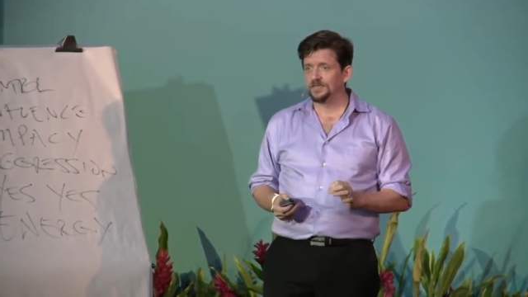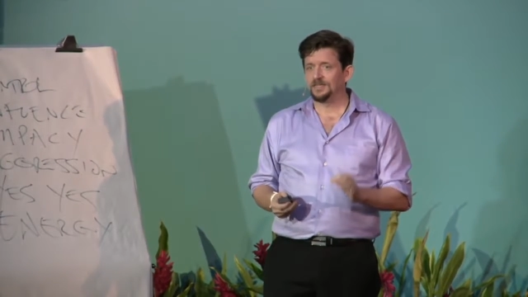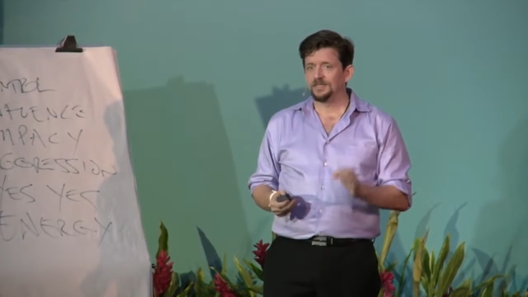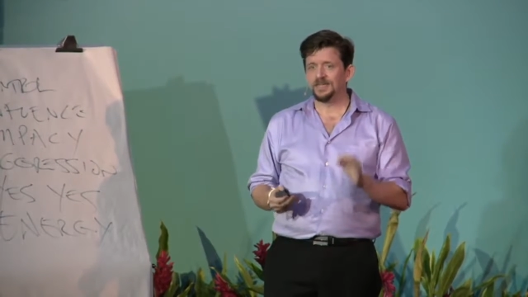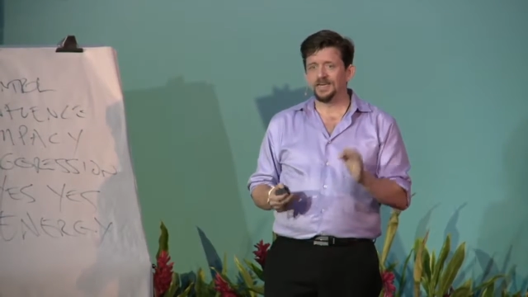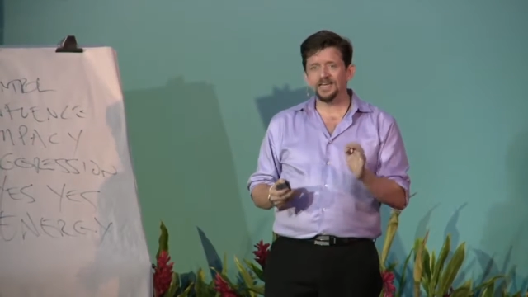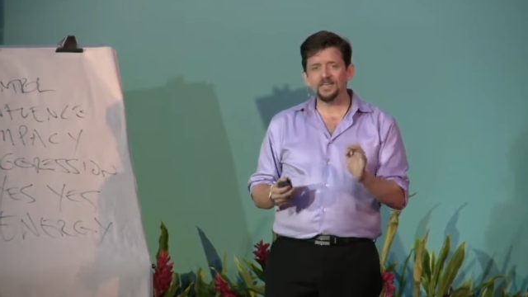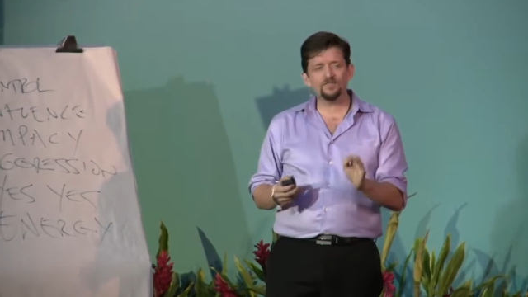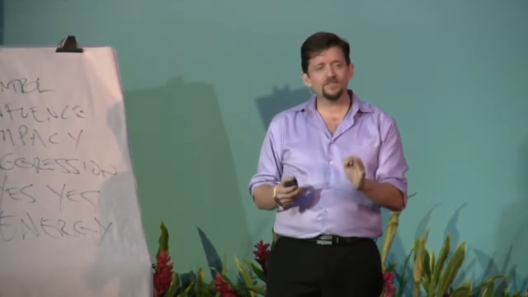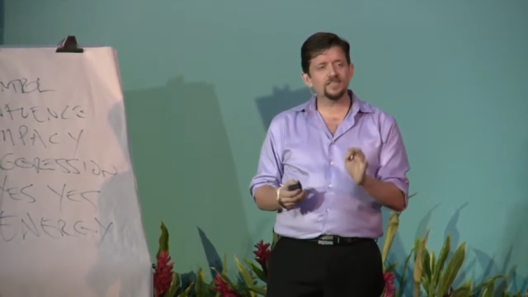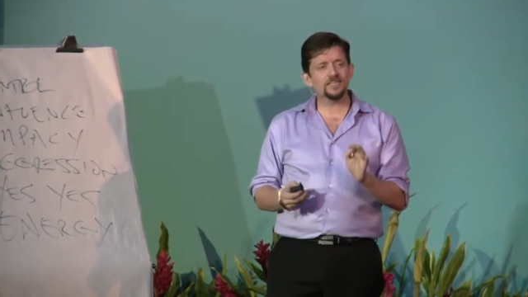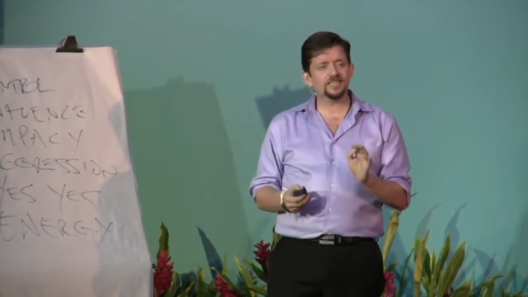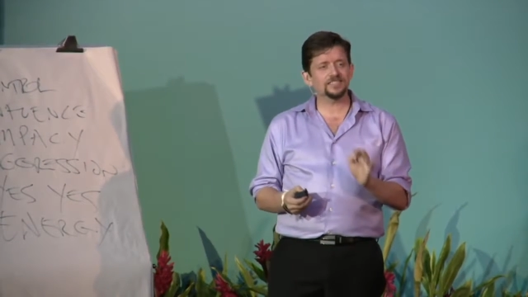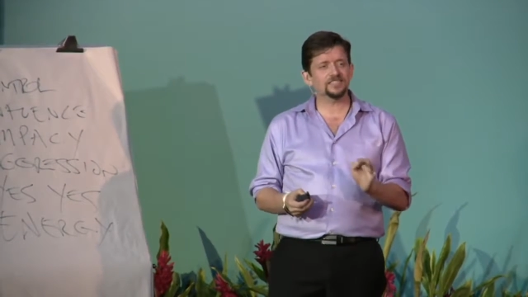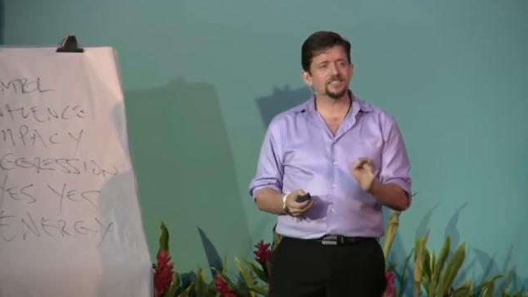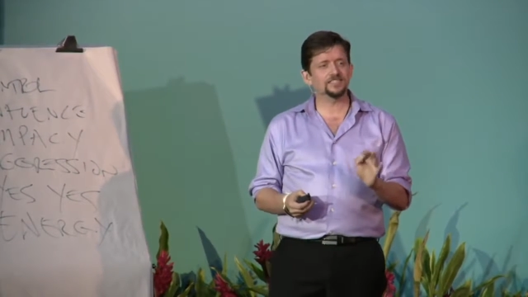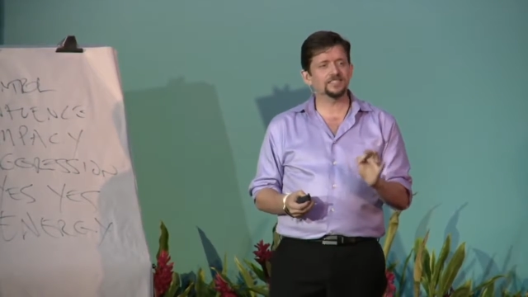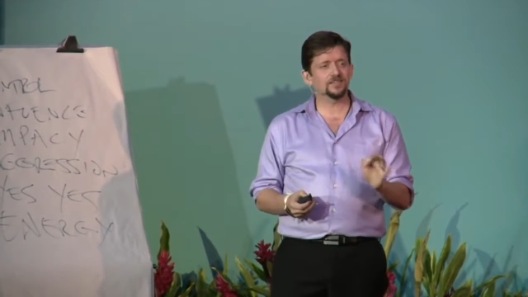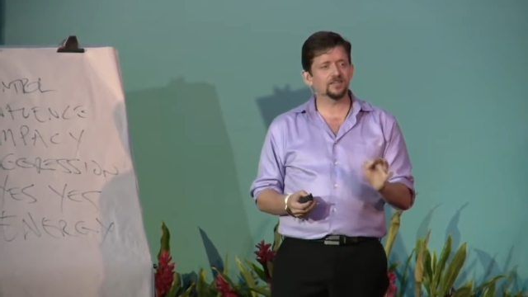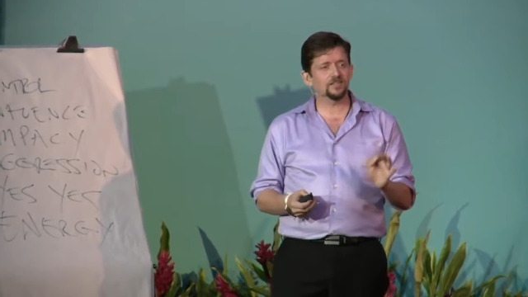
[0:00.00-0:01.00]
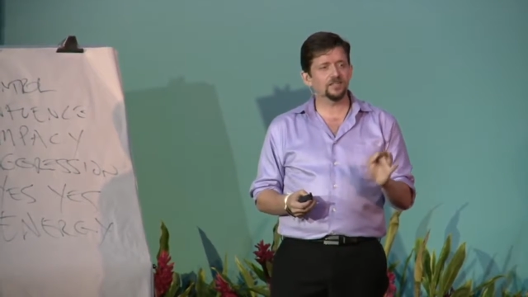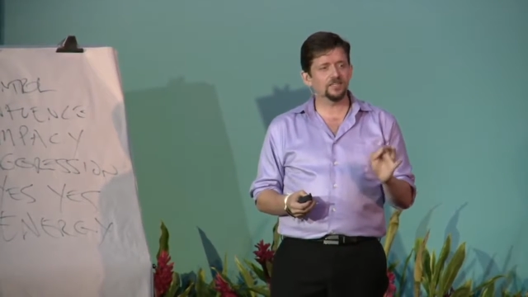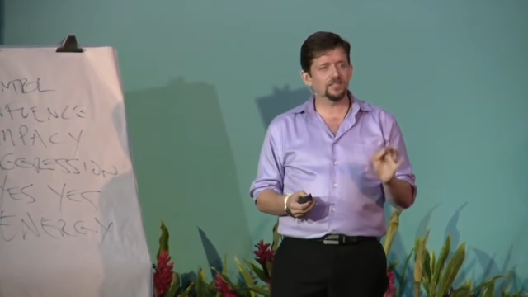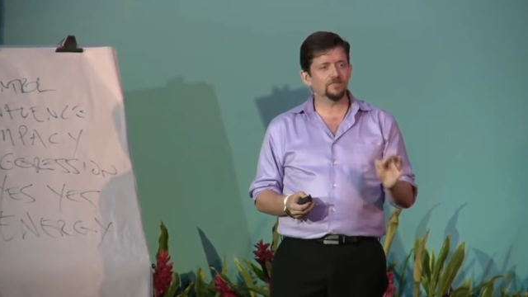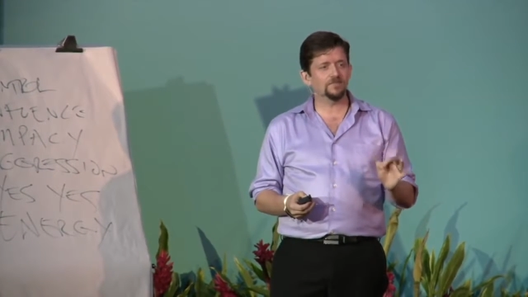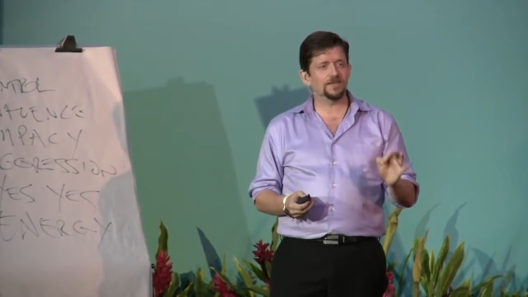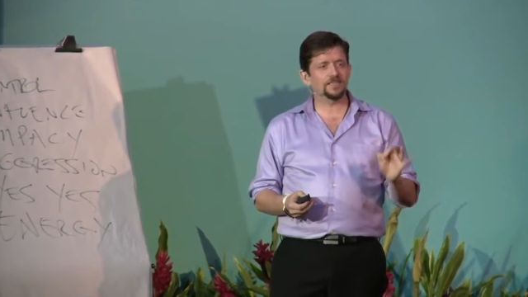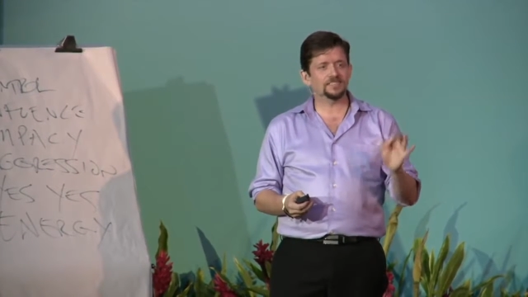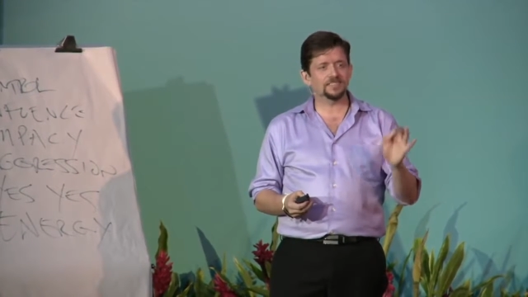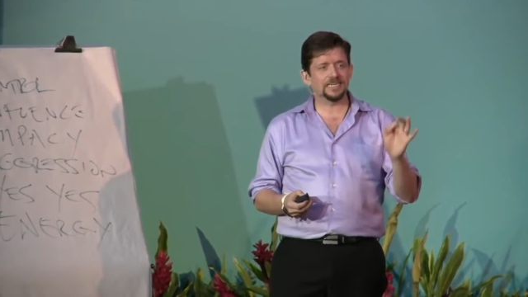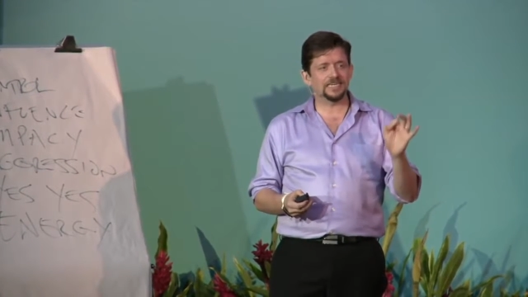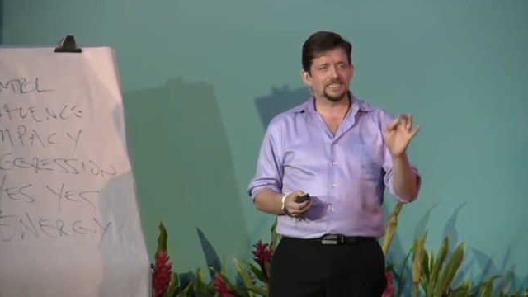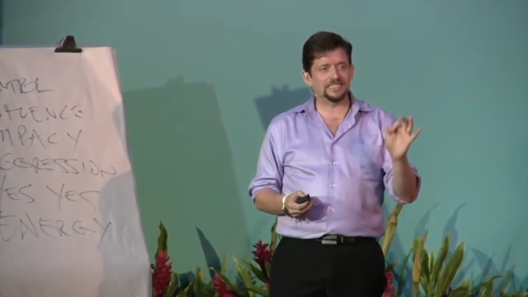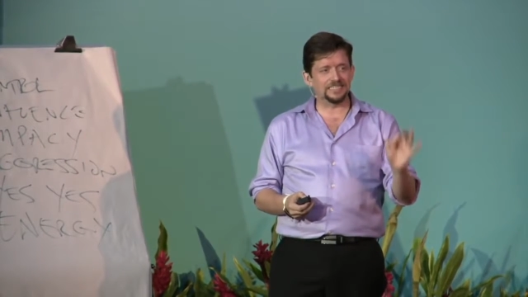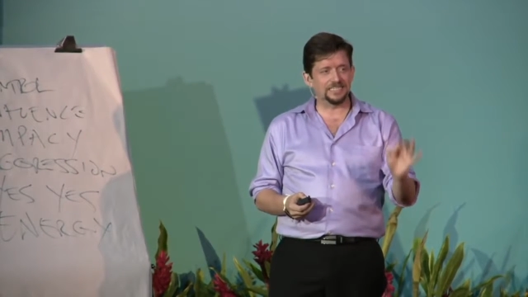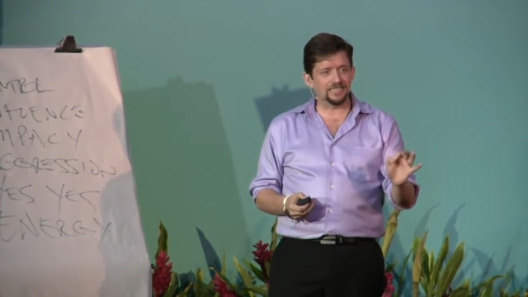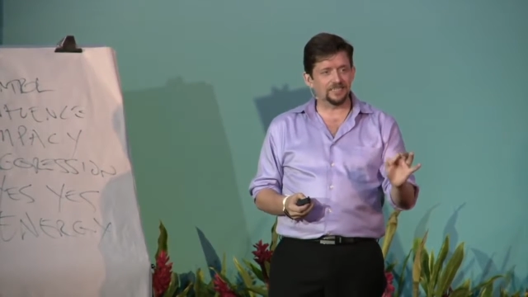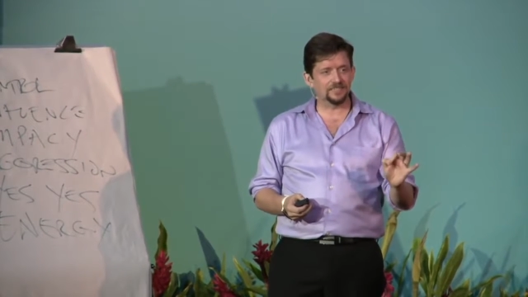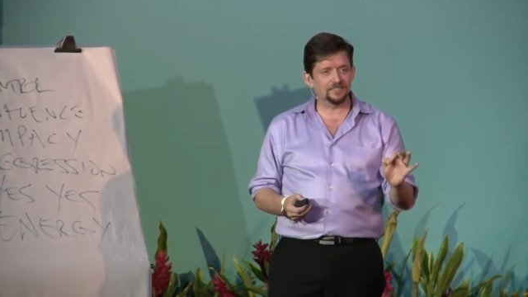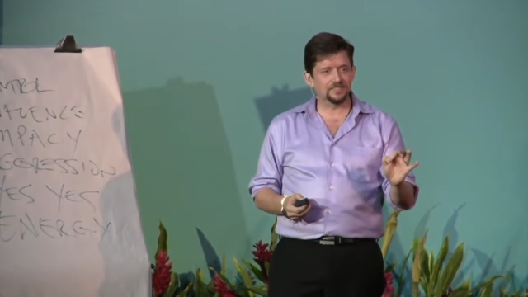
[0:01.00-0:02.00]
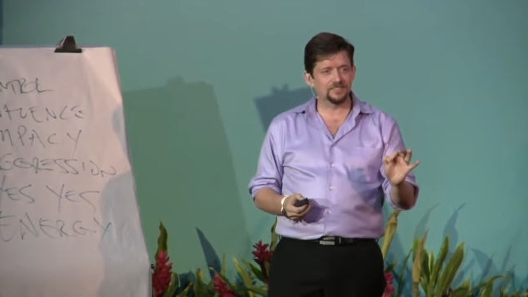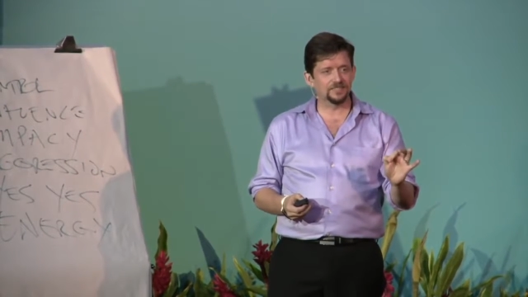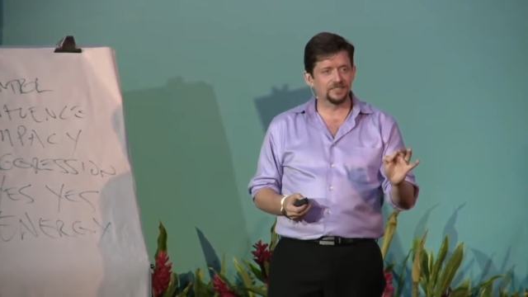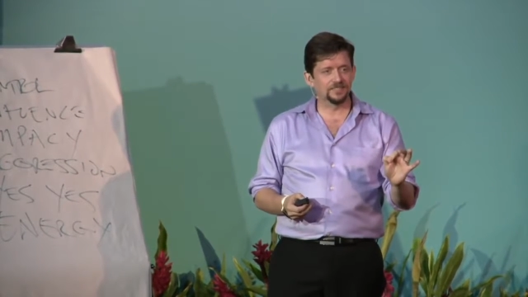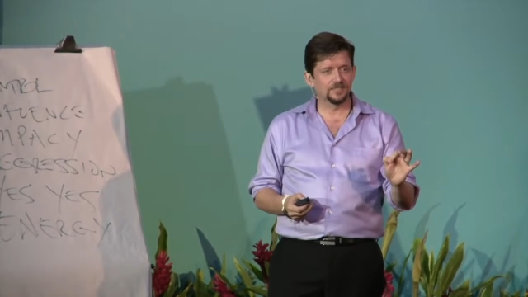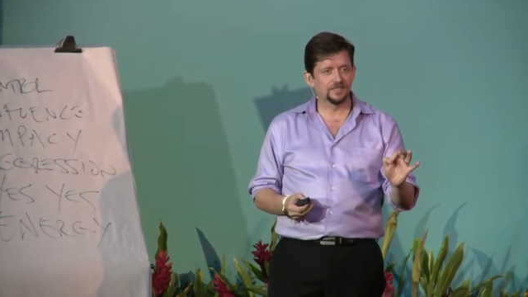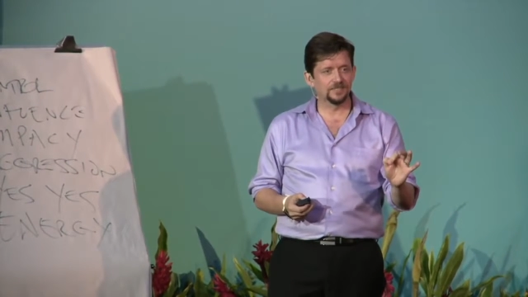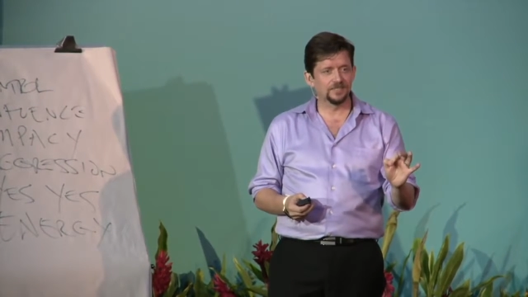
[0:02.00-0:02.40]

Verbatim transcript: Not even necessarily the best ideas,